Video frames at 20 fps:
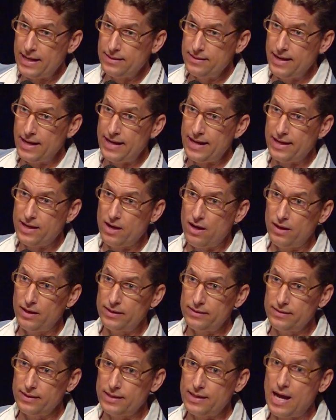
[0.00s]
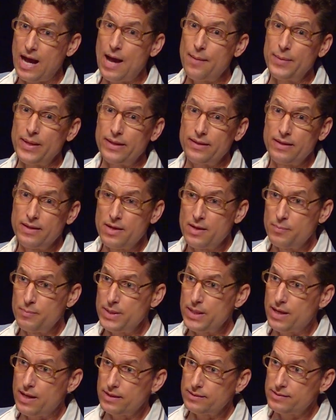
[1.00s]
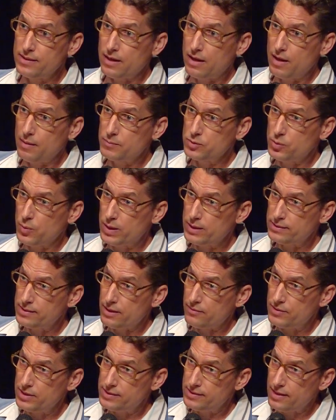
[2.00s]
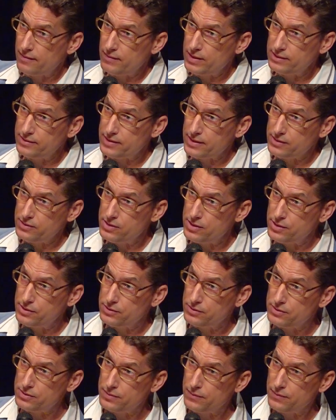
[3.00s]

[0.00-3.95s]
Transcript: At night, I call it the comet because it comes once every 76 years.